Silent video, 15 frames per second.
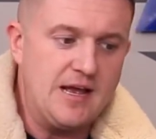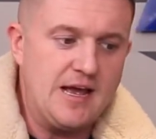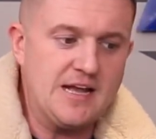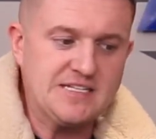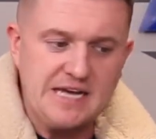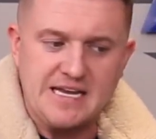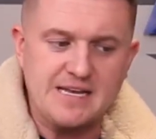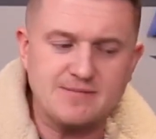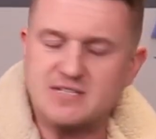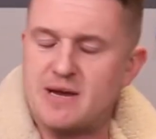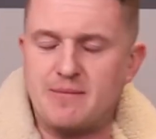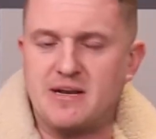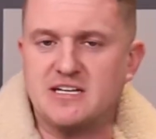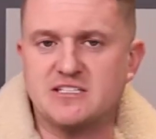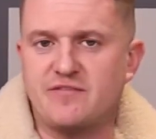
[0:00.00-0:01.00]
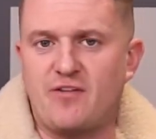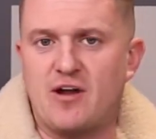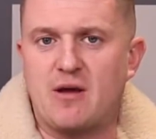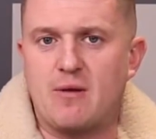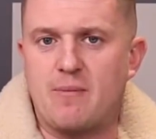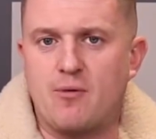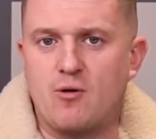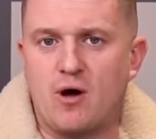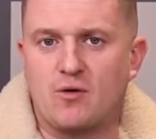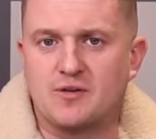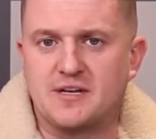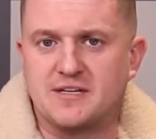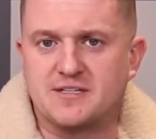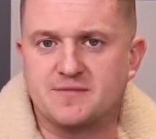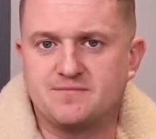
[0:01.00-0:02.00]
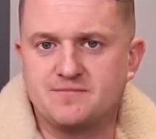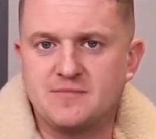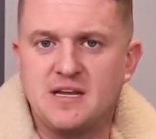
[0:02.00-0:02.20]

it'd take him 10 minutes to find out where Paul Golding is.